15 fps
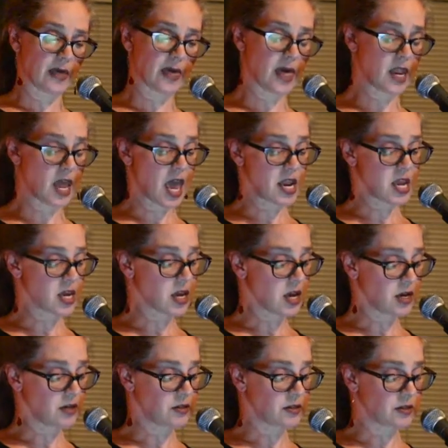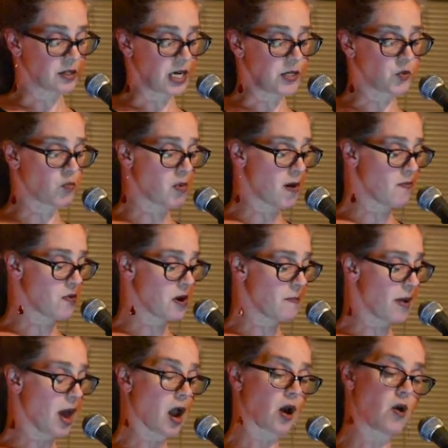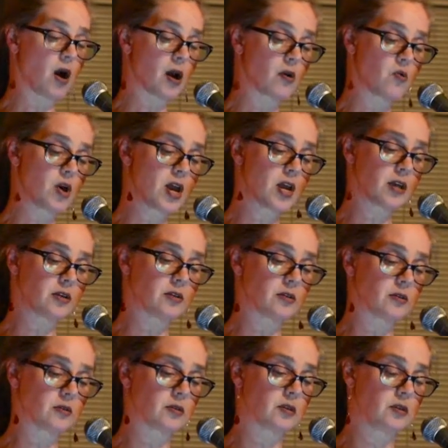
In any case, he's remembering back quite a ways.